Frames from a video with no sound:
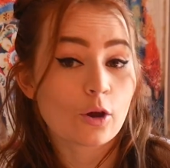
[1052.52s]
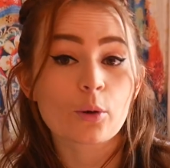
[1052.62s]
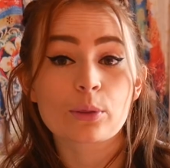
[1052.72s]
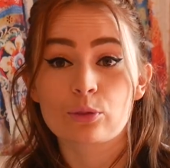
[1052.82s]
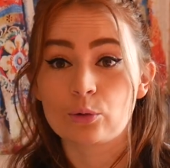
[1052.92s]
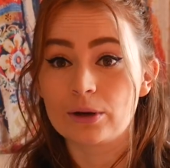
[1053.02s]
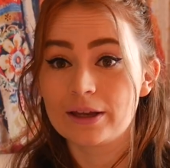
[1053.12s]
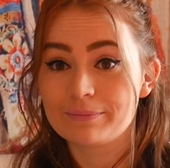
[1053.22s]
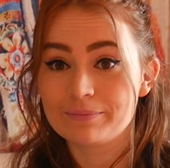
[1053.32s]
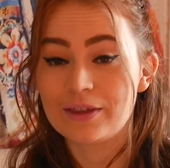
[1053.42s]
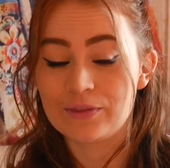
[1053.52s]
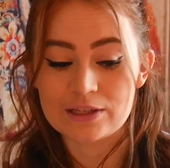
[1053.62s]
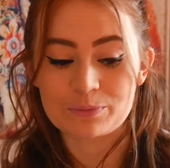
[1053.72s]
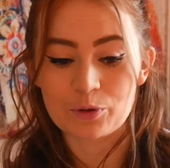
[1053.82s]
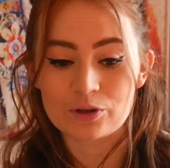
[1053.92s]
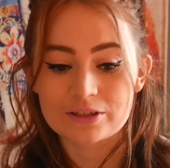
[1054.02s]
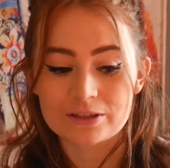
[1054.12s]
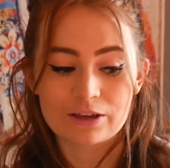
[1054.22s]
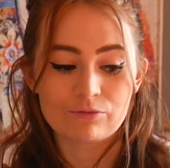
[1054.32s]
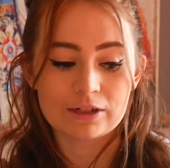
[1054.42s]
go through it in these books.
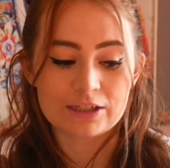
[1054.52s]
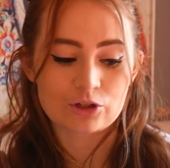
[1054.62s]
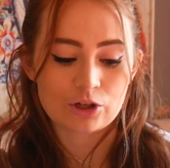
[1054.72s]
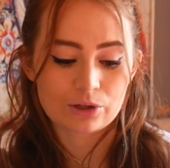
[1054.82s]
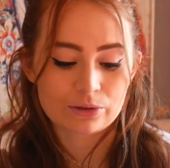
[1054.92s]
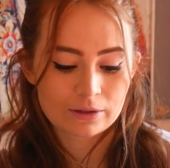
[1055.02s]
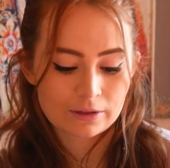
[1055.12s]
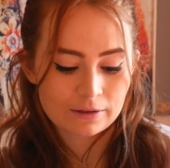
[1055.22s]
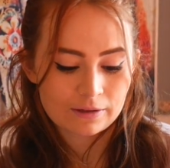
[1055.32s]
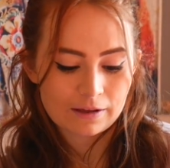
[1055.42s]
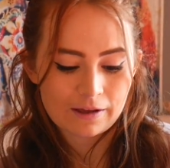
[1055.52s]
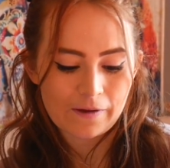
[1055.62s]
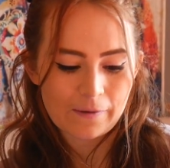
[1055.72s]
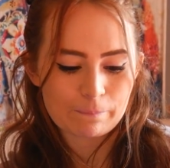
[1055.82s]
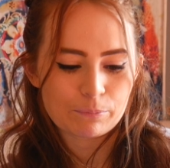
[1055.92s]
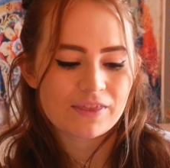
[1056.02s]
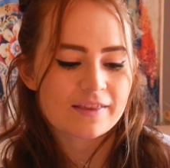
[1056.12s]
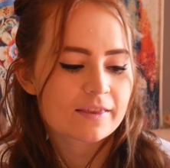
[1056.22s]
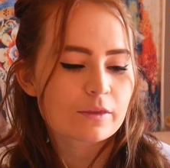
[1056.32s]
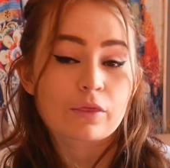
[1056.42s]
They really do. But
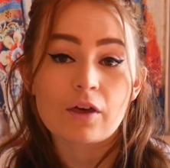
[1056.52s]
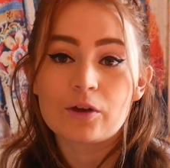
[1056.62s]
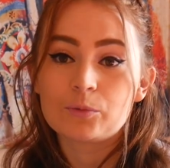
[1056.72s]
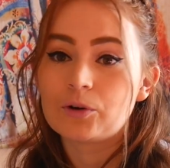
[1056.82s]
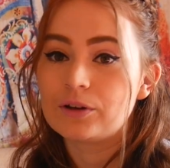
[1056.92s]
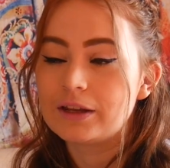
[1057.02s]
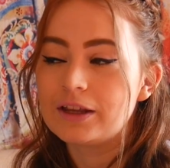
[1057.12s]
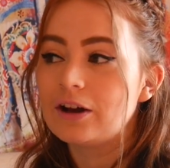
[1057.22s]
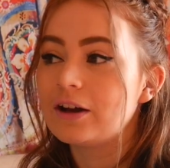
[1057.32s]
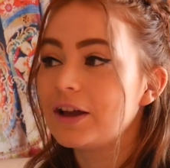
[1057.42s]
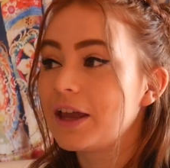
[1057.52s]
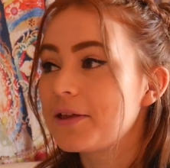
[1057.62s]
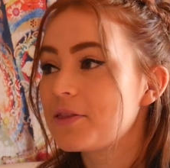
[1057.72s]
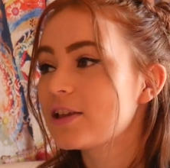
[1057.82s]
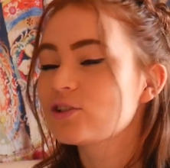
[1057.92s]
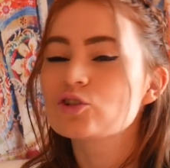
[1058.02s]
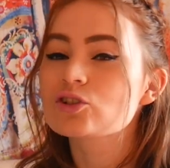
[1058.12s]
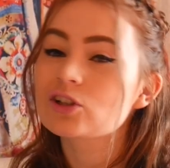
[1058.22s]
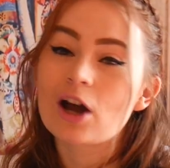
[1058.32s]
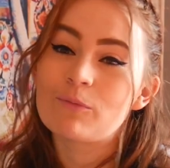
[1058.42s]
this is the third one, and it's
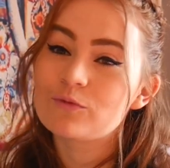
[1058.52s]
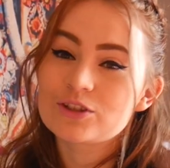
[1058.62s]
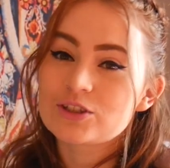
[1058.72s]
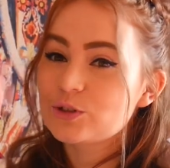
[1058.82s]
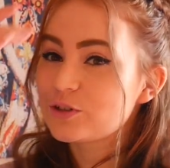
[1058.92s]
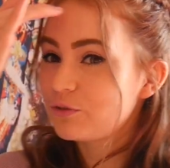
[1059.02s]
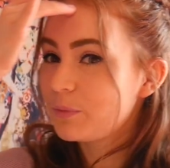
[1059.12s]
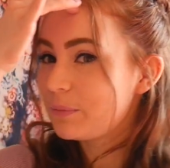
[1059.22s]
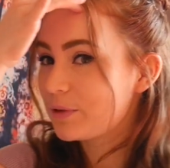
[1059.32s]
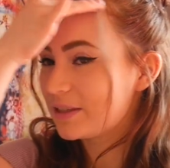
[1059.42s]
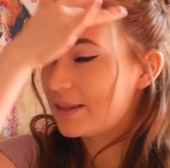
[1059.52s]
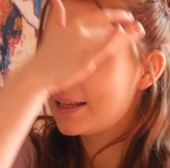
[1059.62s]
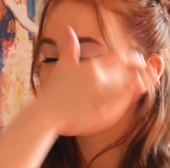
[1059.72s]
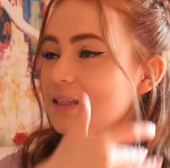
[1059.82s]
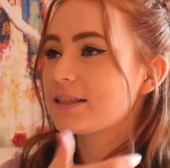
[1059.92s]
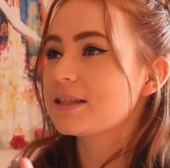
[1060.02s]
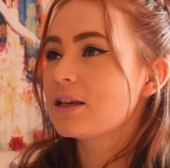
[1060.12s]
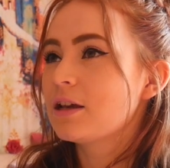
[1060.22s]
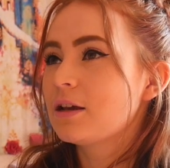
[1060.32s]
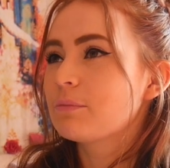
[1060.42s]
just a comfort series for me because this is
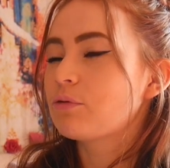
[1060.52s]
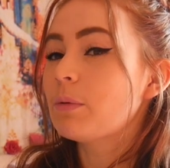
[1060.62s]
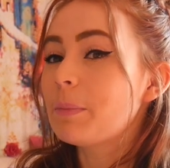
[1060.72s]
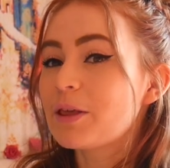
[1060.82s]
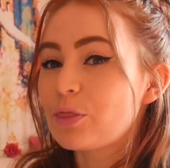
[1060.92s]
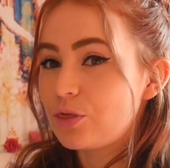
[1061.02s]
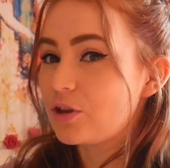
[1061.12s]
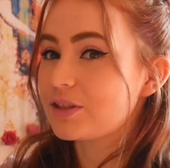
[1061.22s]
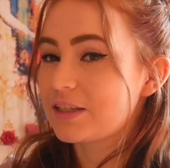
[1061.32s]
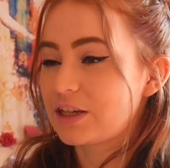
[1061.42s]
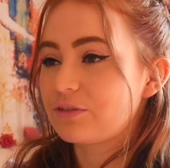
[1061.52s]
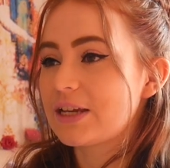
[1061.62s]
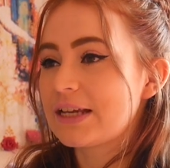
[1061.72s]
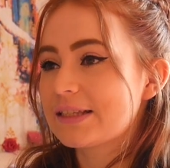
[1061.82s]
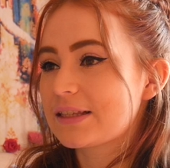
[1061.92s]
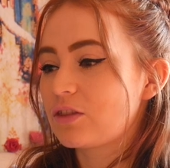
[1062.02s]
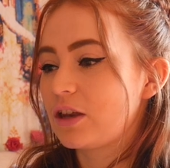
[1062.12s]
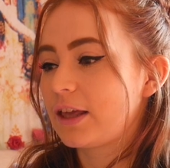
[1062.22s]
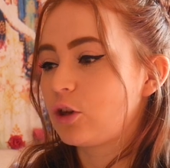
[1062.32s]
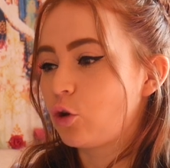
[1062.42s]
probably the series that
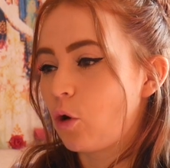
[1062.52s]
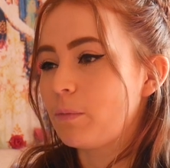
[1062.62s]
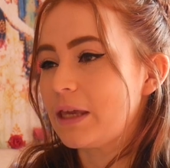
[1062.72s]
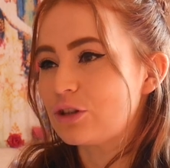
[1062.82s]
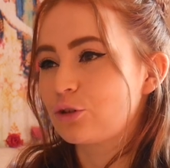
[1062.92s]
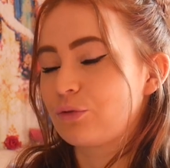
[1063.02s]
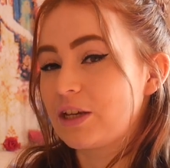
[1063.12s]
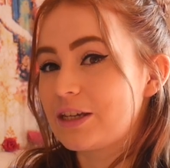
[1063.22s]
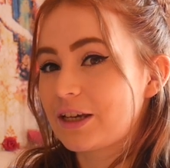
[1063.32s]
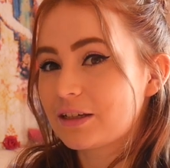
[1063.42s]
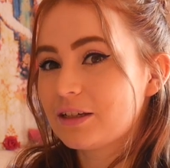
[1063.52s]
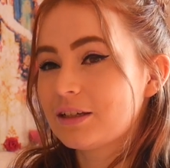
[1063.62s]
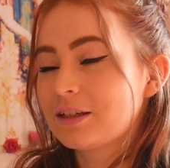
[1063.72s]
like got me into reading.